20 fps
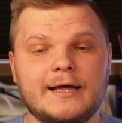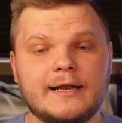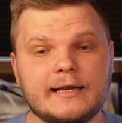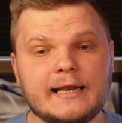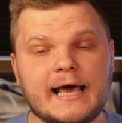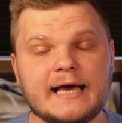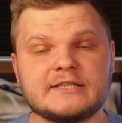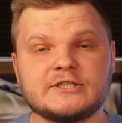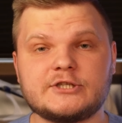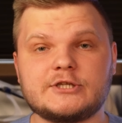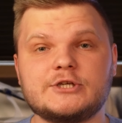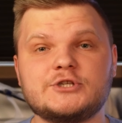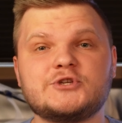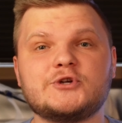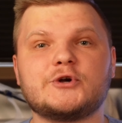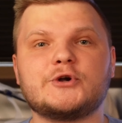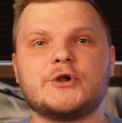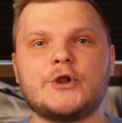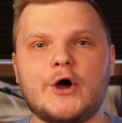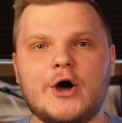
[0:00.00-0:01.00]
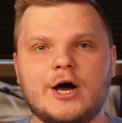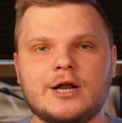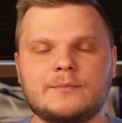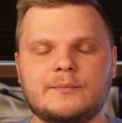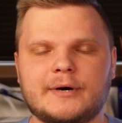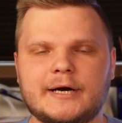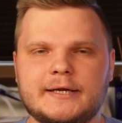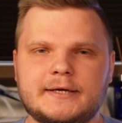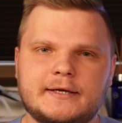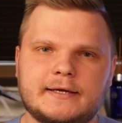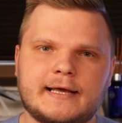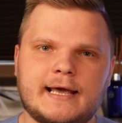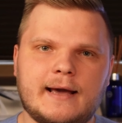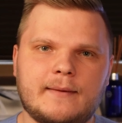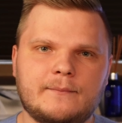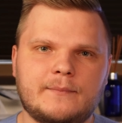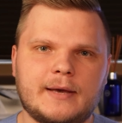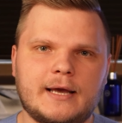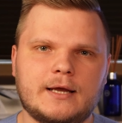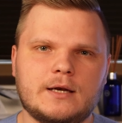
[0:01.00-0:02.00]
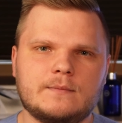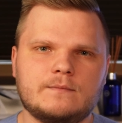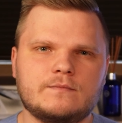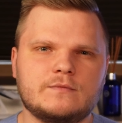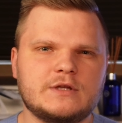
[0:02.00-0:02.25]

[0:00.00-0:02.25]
Next is your non-branded campaign.